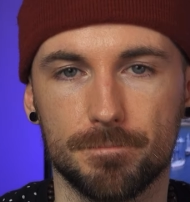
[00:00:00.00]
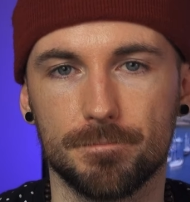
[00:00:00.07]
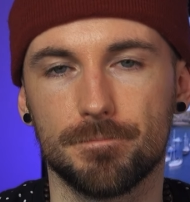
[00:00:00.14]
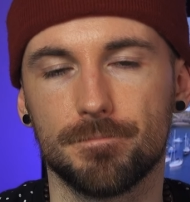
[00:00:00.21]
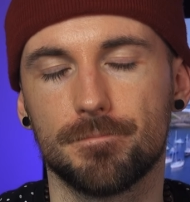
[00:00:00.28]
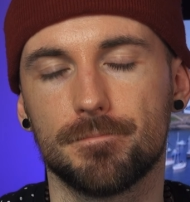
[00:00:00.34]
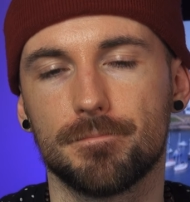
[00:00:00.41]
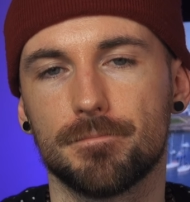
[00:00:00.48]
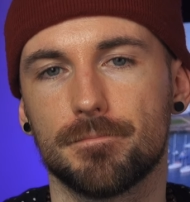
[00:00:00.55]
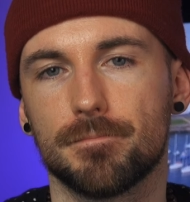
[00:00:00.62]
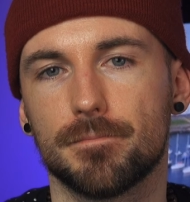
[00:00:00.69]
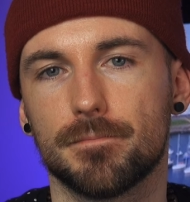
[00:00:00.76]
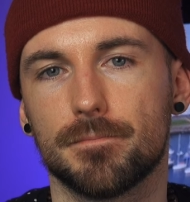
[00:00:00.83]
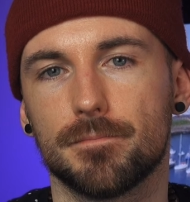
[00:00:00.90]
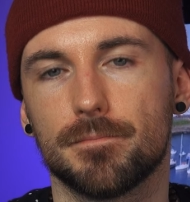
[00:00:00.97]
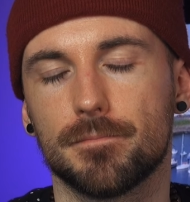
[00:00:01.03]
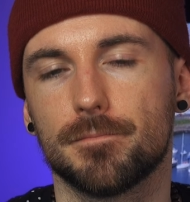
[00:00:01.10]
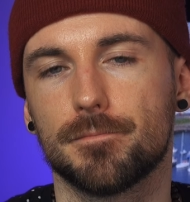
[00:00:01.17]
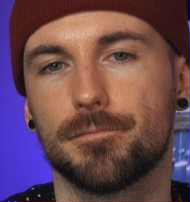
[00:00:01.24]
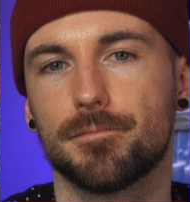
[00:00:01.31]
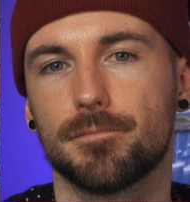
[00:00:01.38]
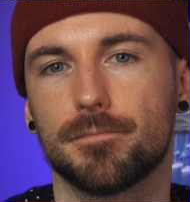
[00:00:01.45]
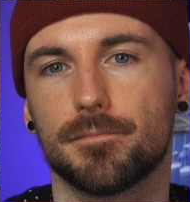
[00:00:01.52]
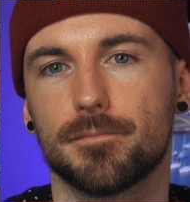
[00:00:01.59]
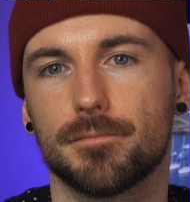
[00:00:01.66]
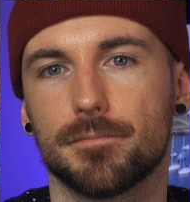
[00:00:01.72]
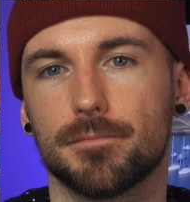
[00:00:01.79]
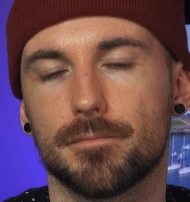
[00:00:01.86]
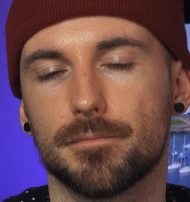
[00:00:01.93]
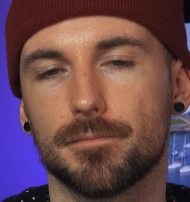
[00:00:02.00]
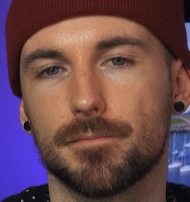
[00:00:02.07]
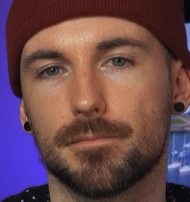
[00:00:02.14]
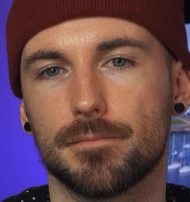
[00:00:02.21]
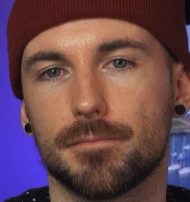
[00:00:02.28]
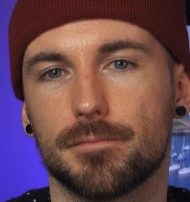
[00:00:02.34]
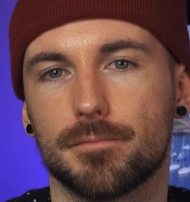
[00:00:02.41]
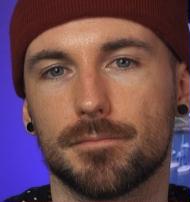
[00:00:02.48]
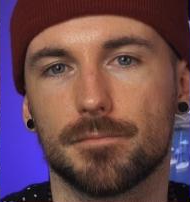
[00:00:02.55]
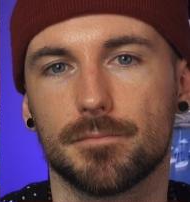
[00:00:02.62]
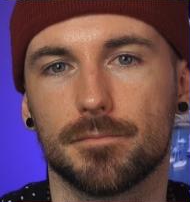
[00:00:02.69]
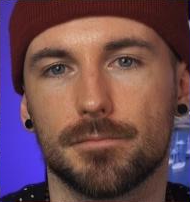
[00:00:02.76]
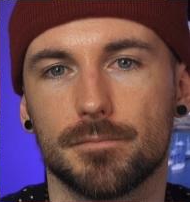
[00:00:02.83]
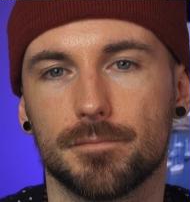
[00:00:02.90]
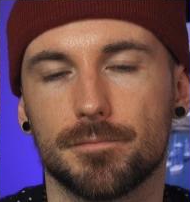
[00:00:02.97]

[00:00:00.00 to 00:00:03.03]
[no speech]